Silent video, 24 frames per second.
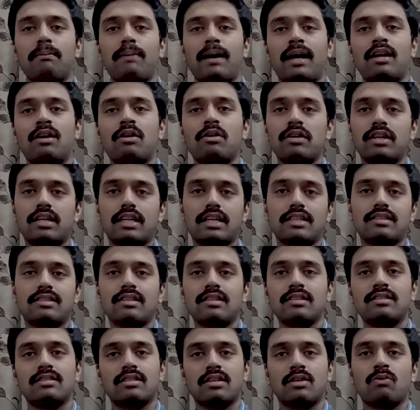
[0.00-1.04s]
I know it
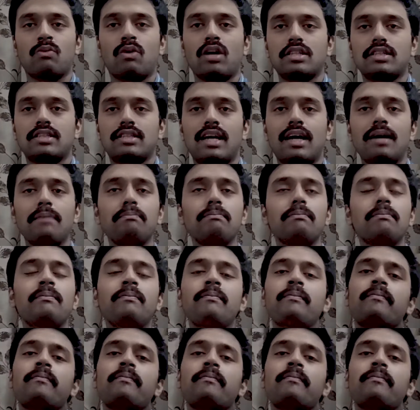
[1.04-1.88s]
exists in WhatsApp.